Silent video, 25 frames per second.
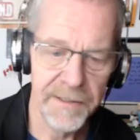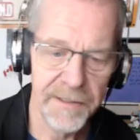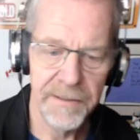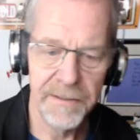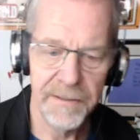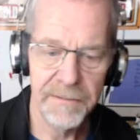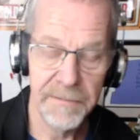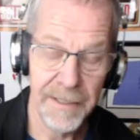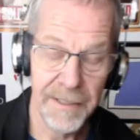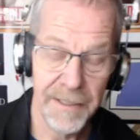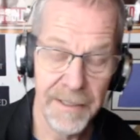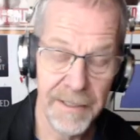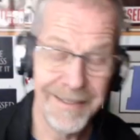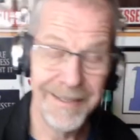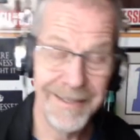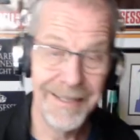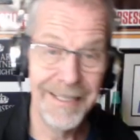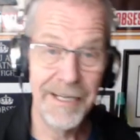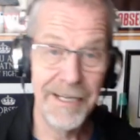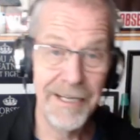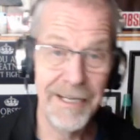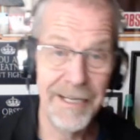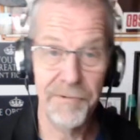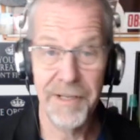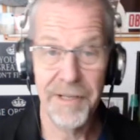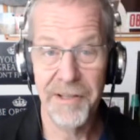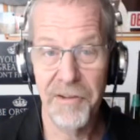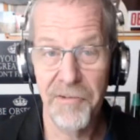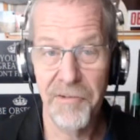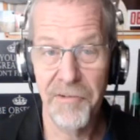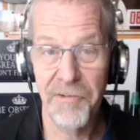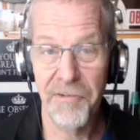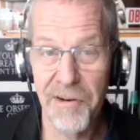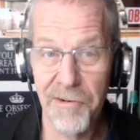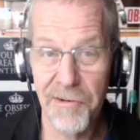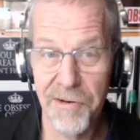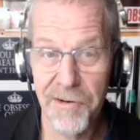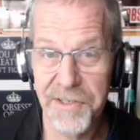It literally
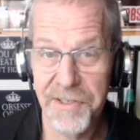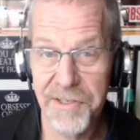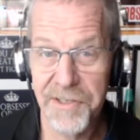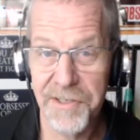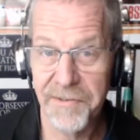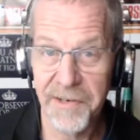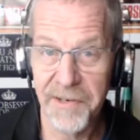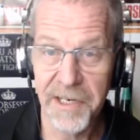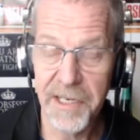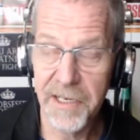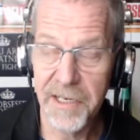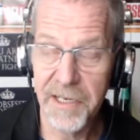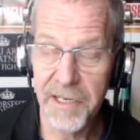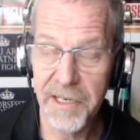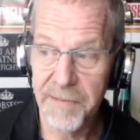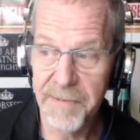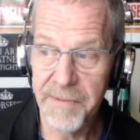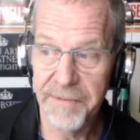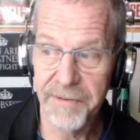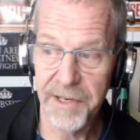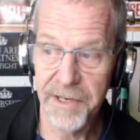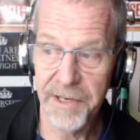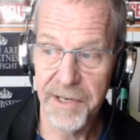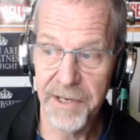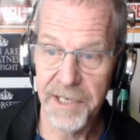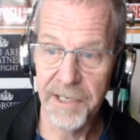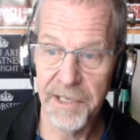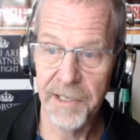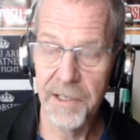3/4 of our income every year